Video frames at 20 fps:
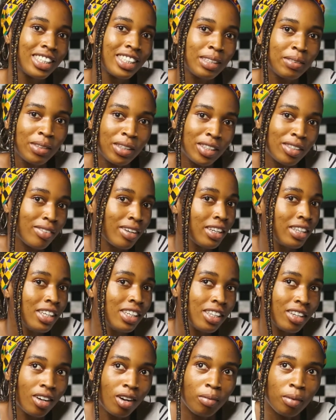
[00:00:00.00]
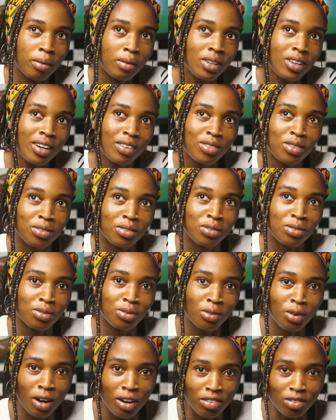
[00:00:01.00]
Sometimes if I need help, I don't have to
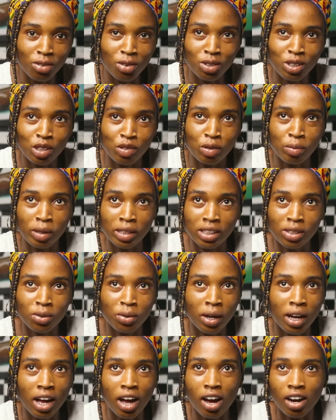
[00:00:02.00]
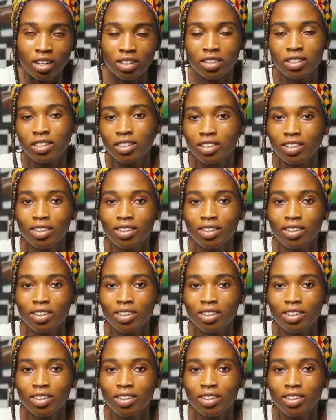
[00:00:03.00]
go to the pharmacy, go and ask.